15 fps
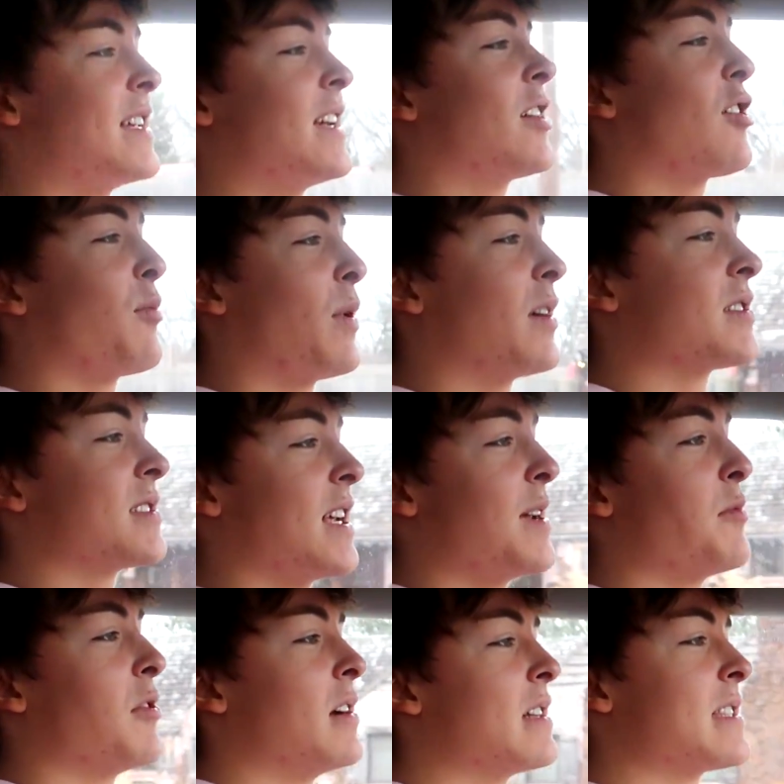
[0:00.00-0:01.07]
Tinkerbell's
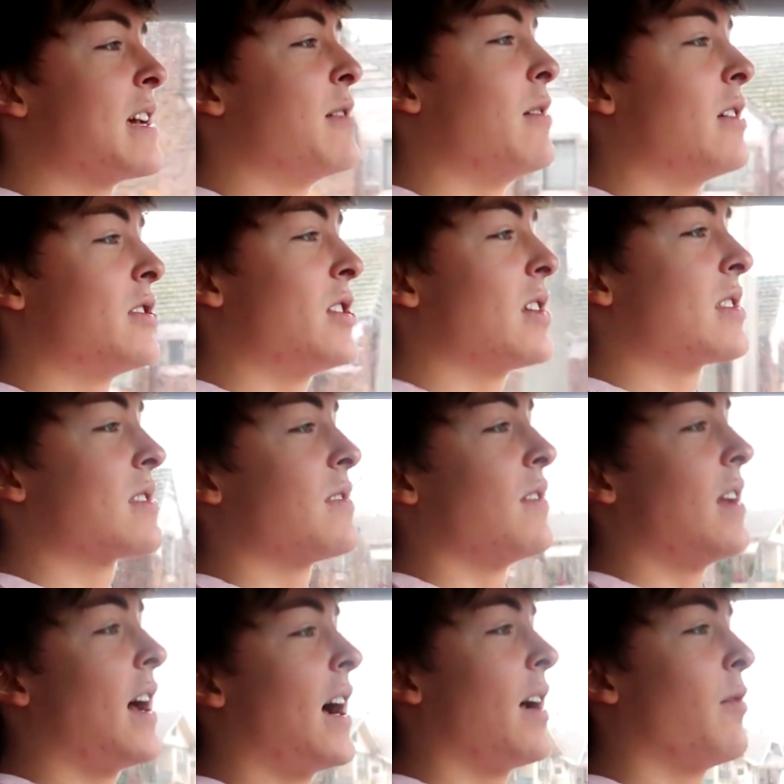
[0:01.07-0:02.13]
name was, it was just
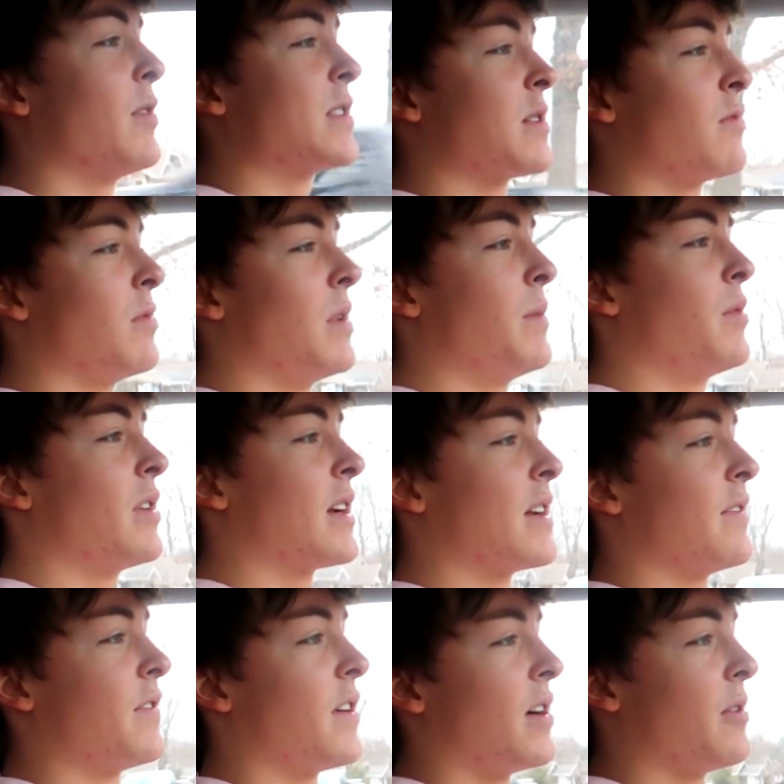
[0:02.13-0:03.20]
not, I wasn't remembering
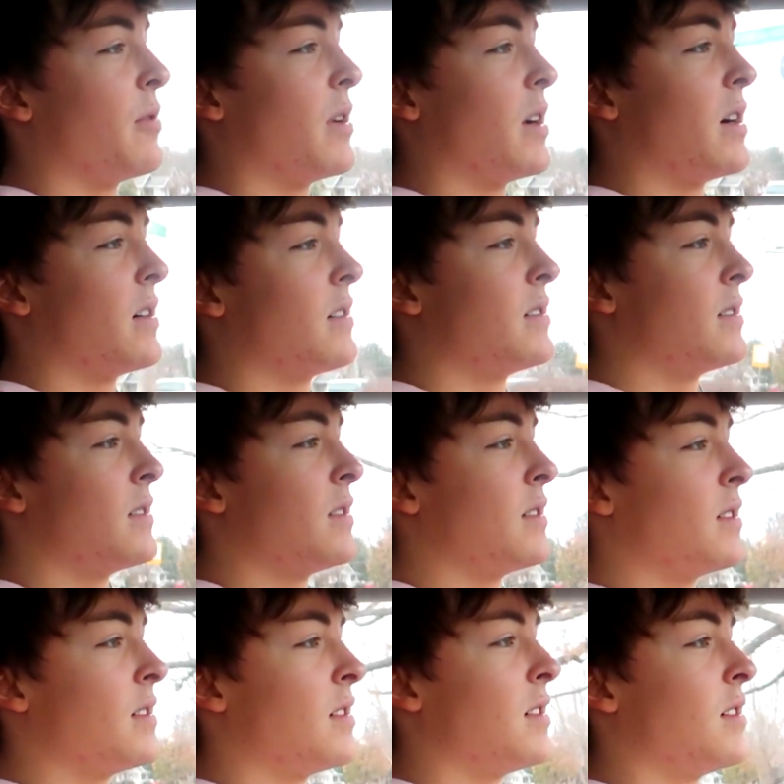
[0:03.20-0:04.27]
it very well. So you
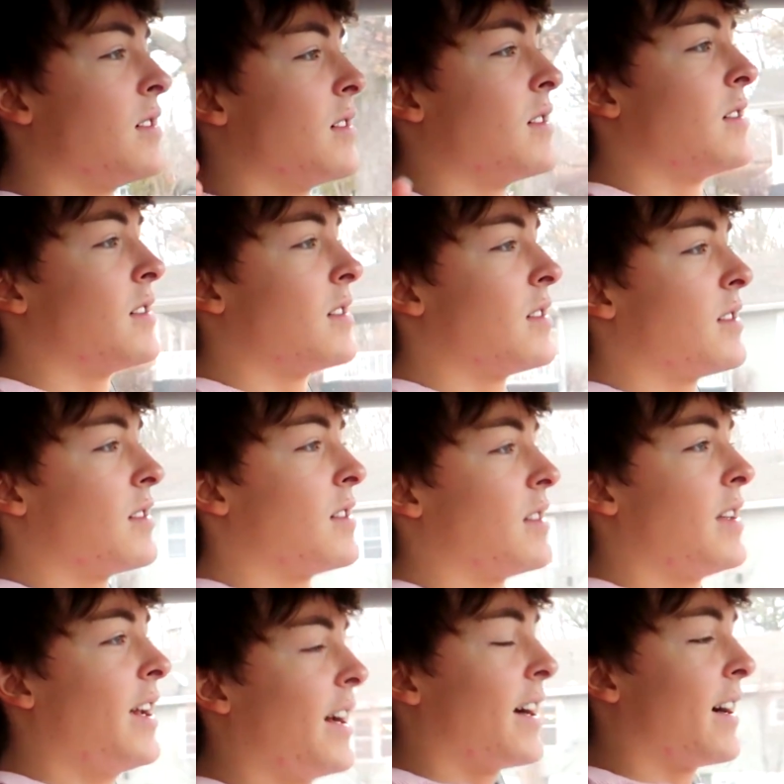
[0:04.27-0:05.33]
just for, completely forgot
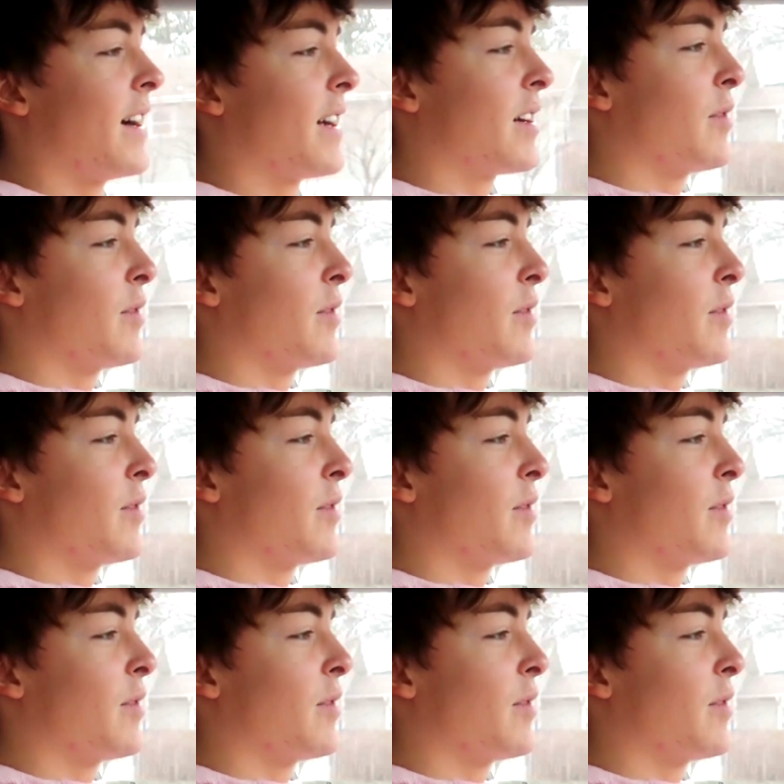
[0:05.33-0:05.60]
it? Yeah, I